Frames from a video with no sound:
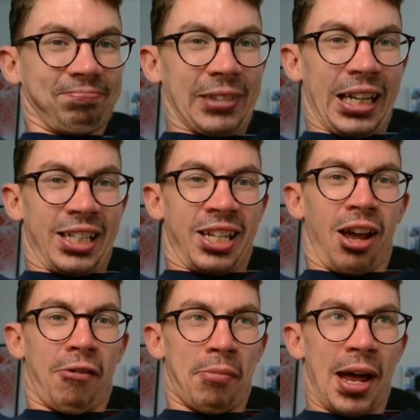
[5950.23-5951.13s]
It's
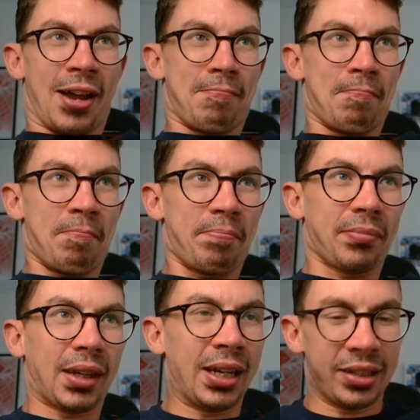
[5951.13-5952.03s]
tough, man.
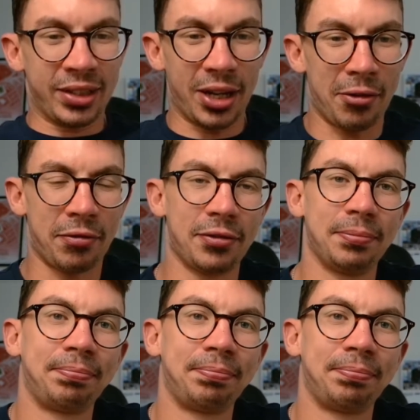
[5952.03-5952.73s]
It's tough.